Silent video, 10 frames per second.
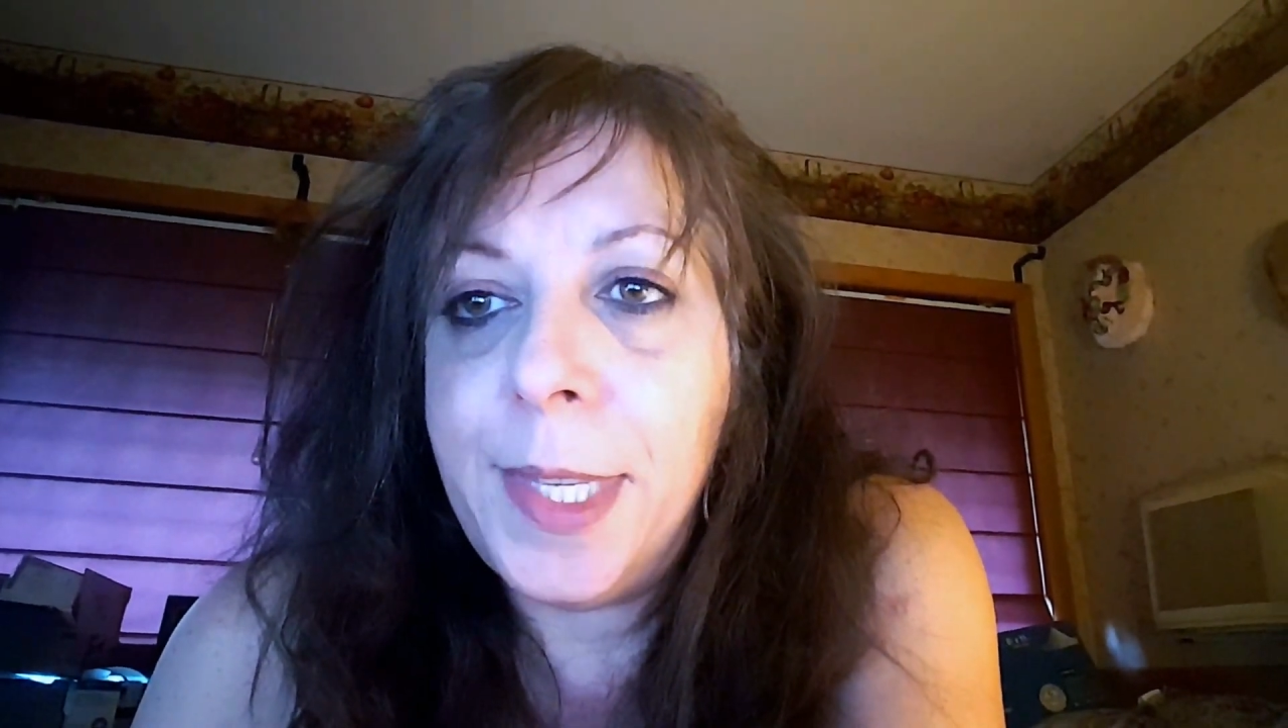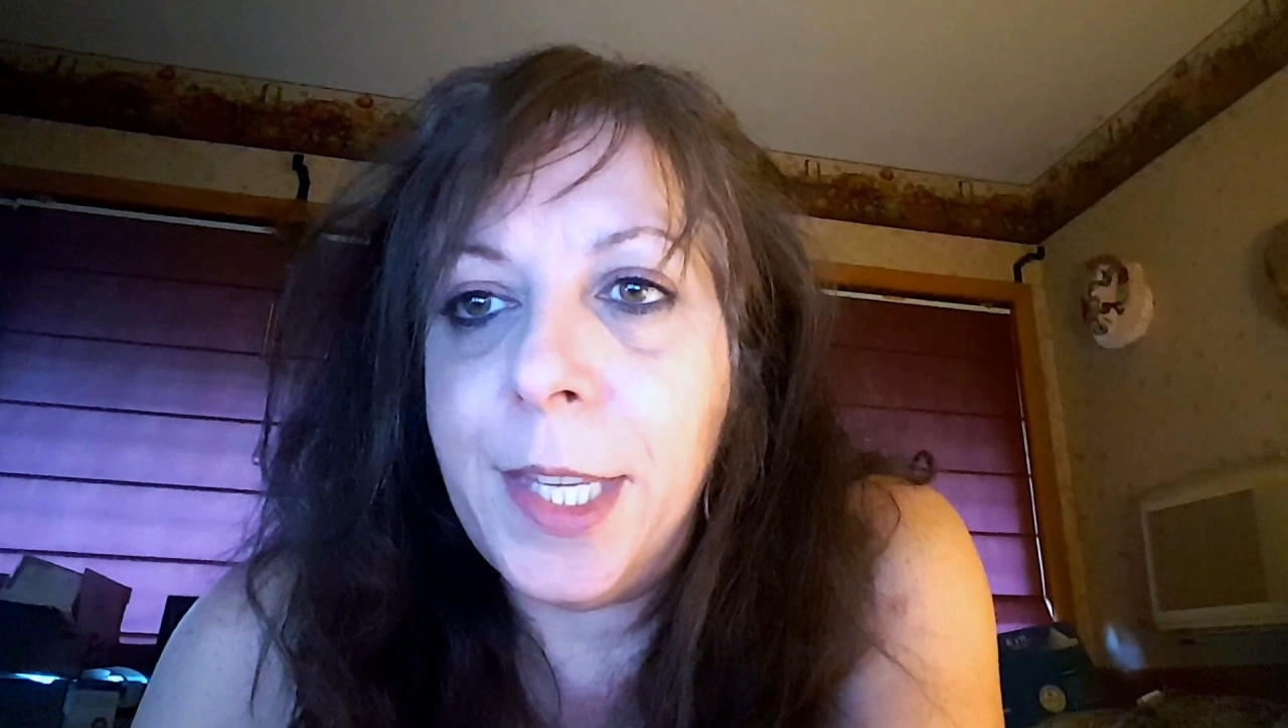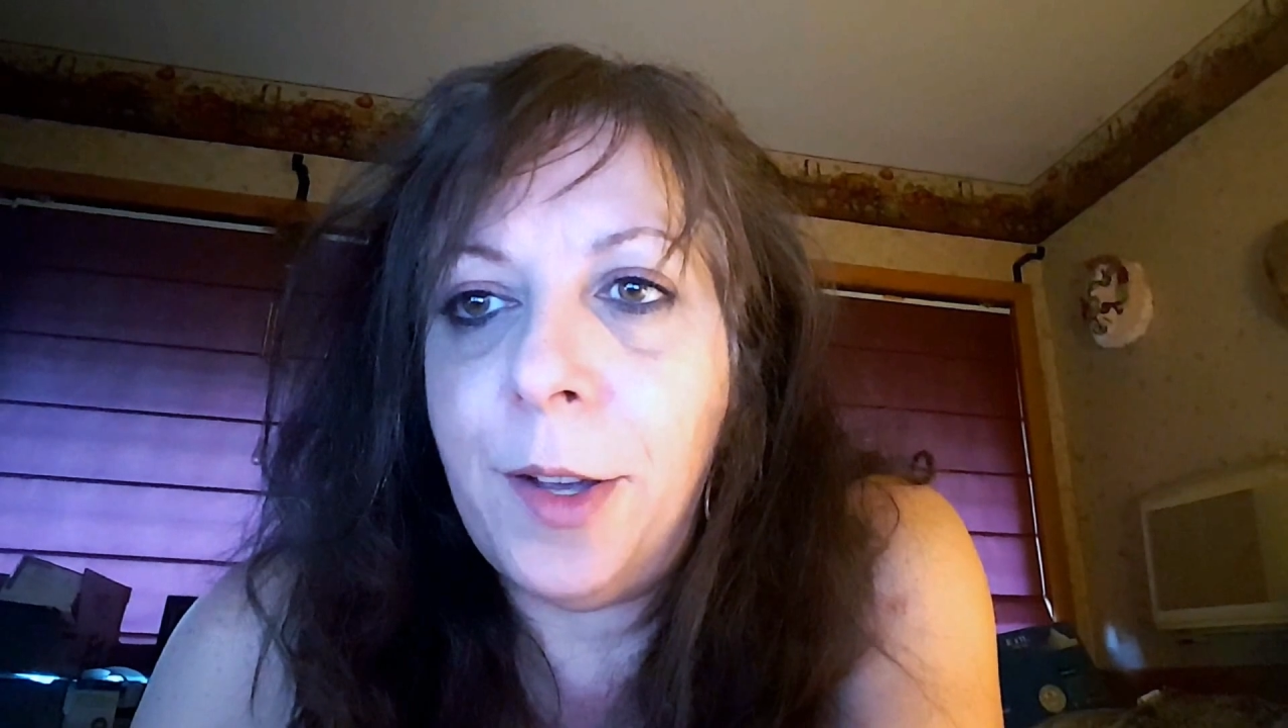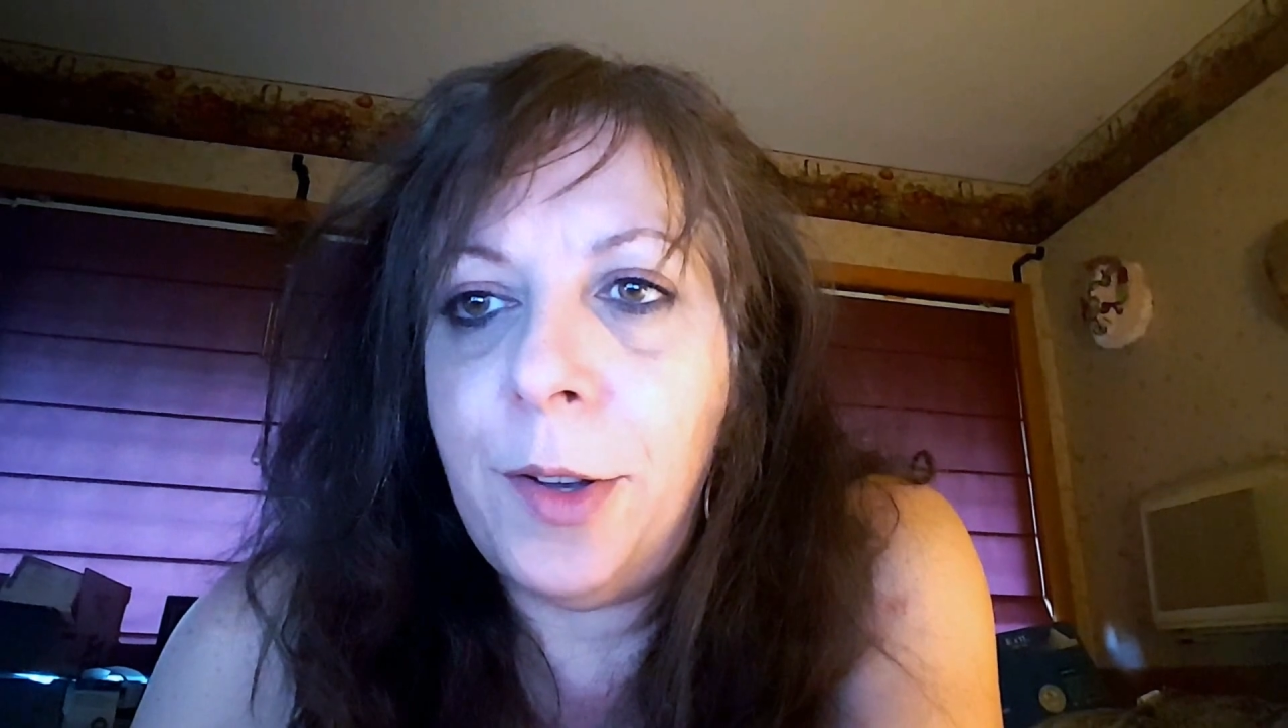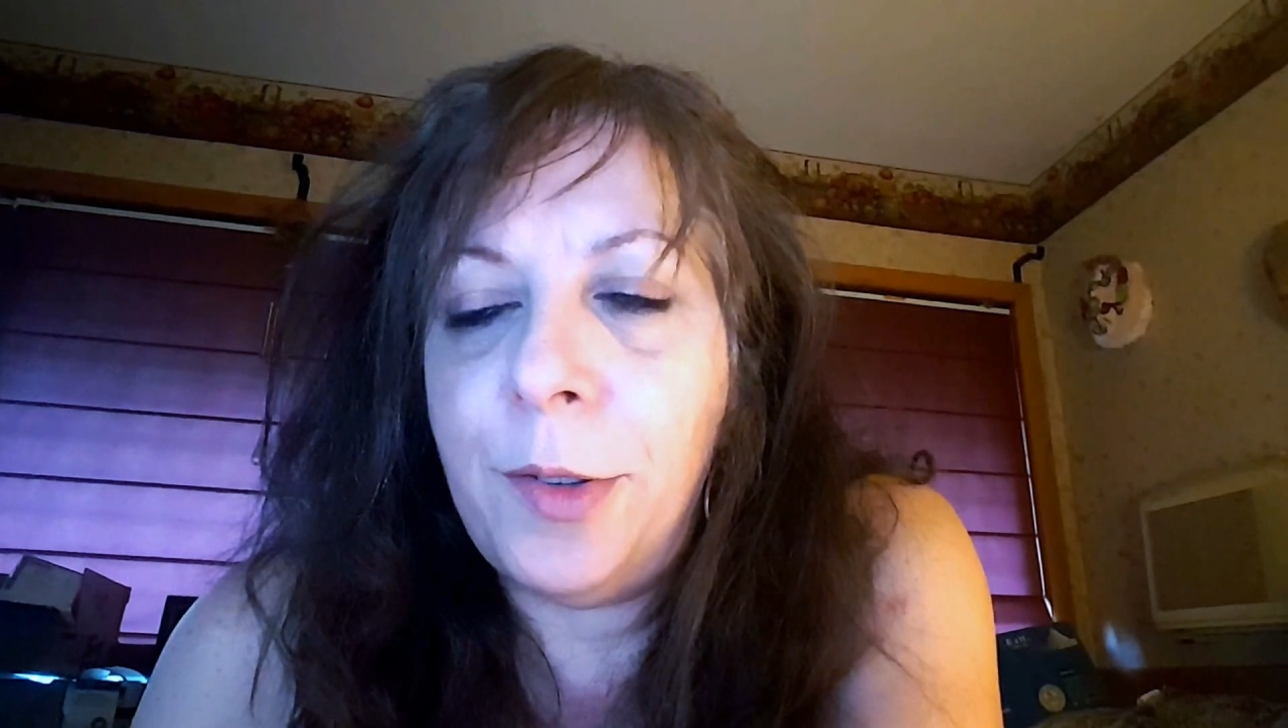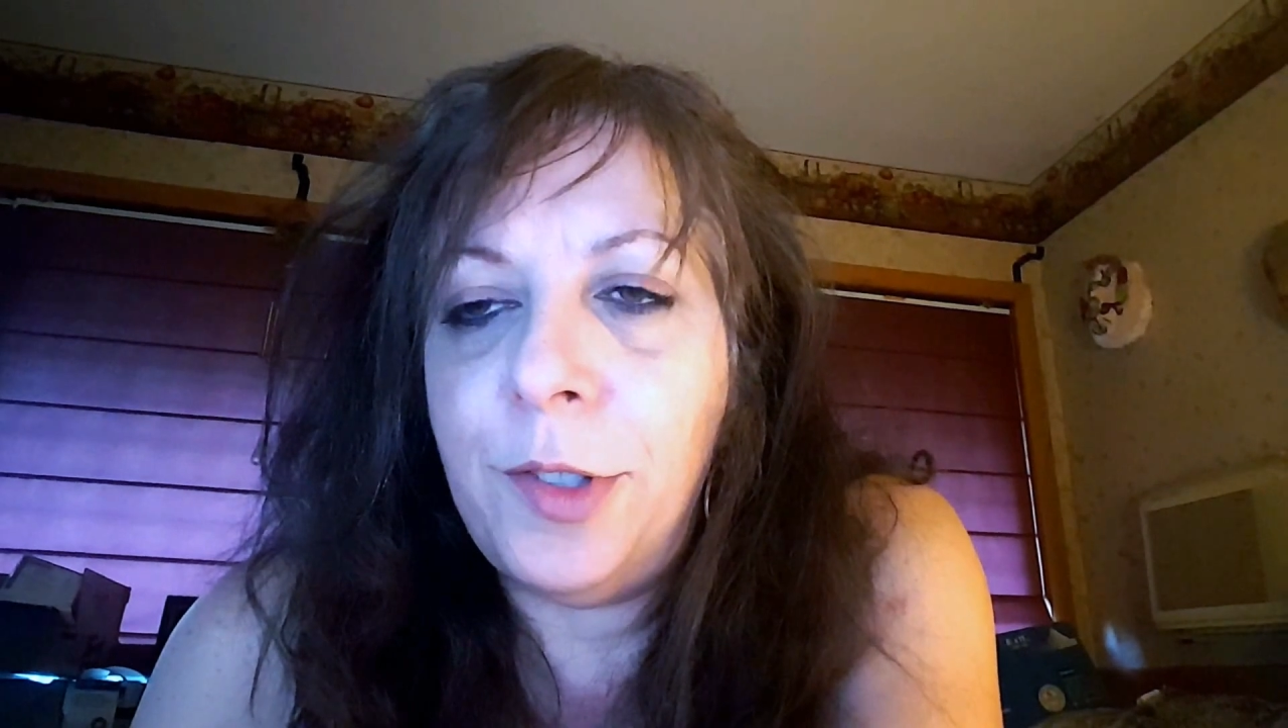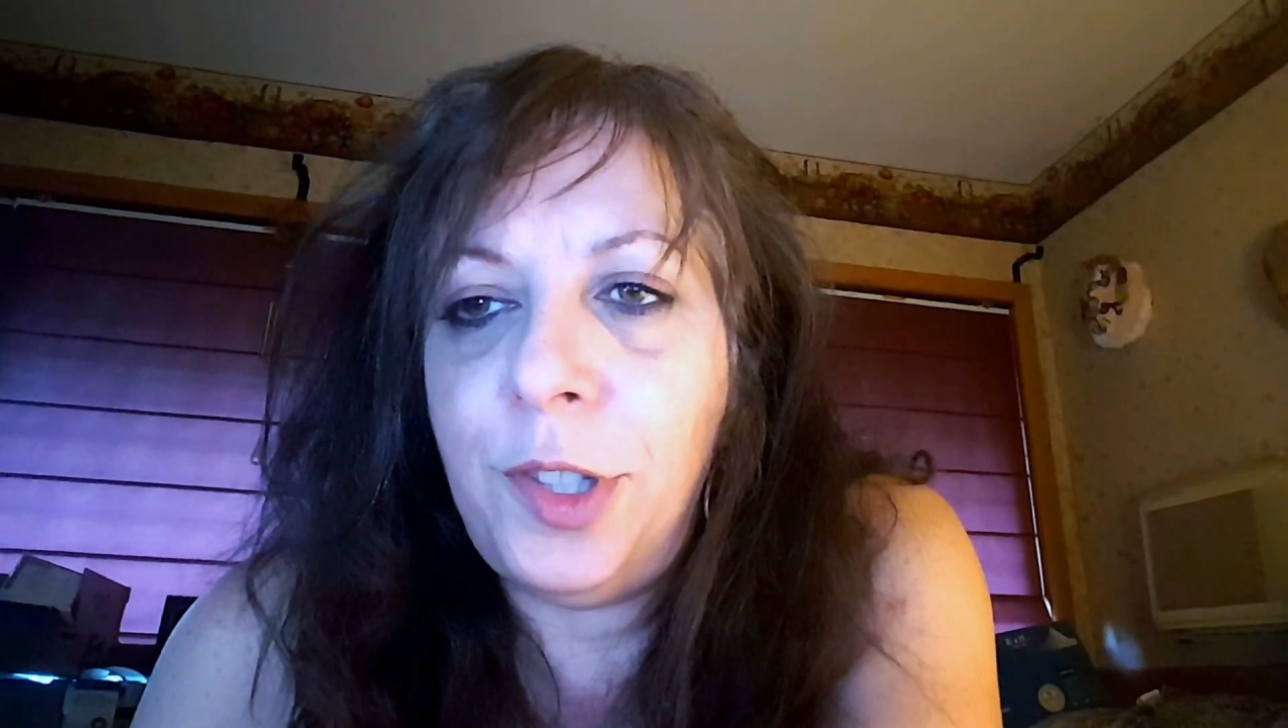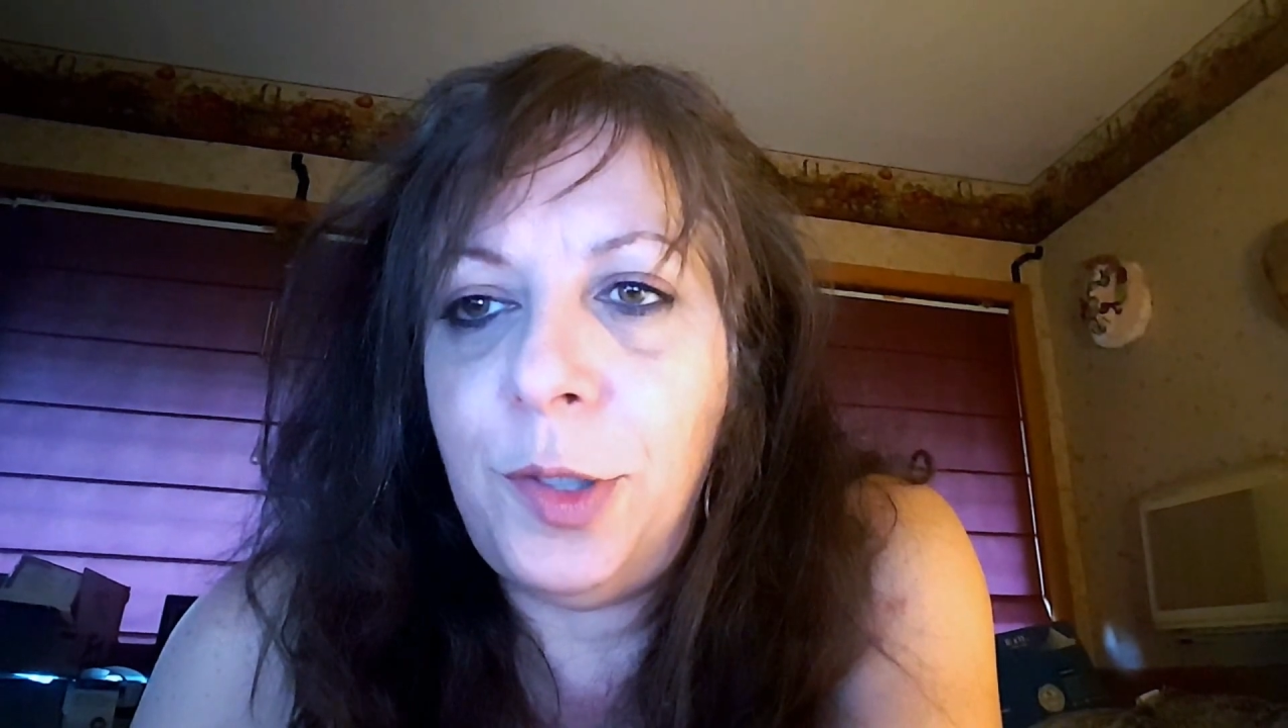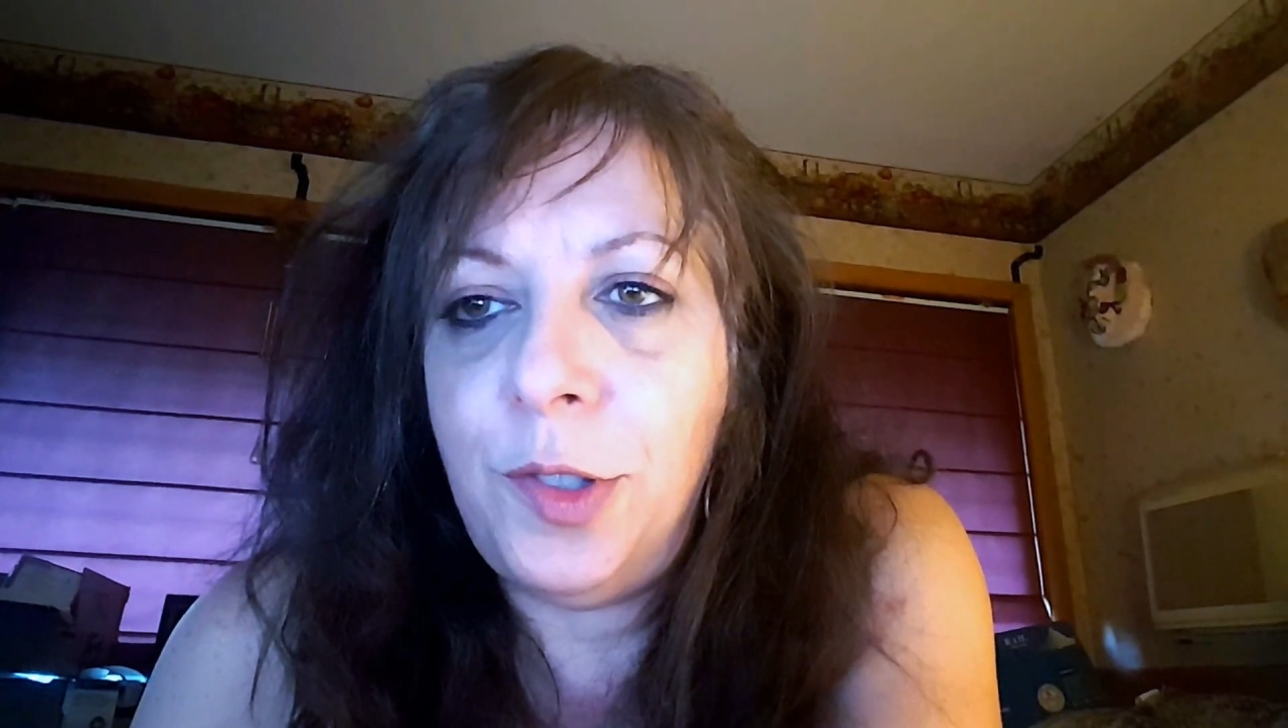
so you